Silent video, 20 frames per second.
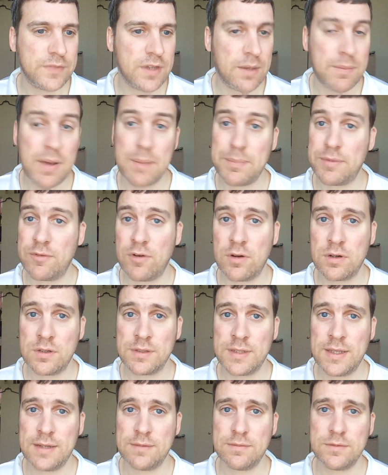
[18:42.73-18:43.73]
I might be wrong
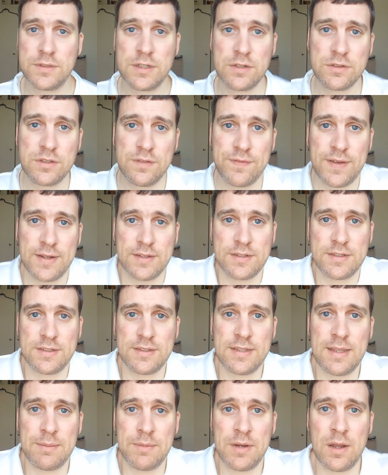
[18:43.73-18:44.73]
on that. Chelsea fans,
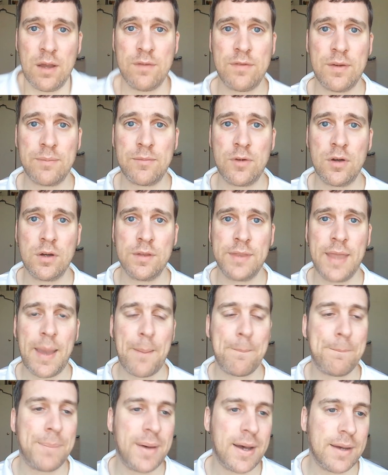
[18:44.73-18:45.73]
let me know if I'm wrong on
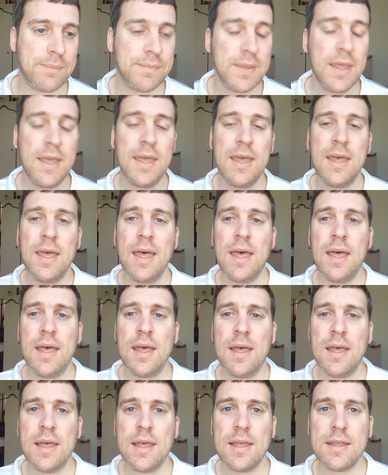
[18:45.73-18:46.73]
that. But
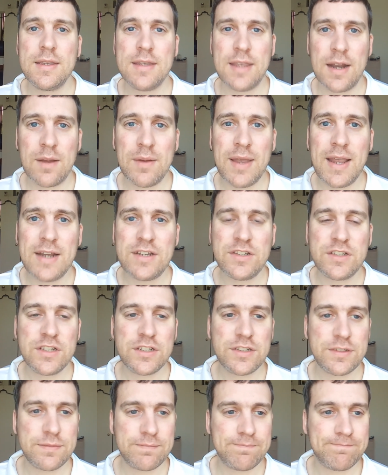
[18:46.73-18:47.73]
you know, I
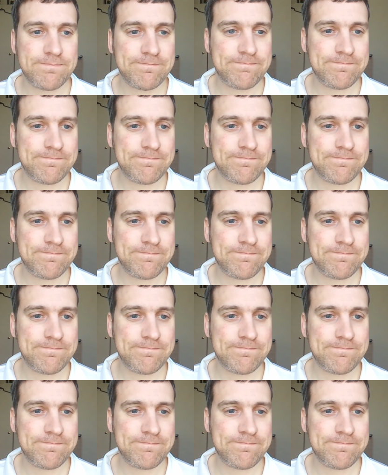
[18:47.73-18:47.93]
just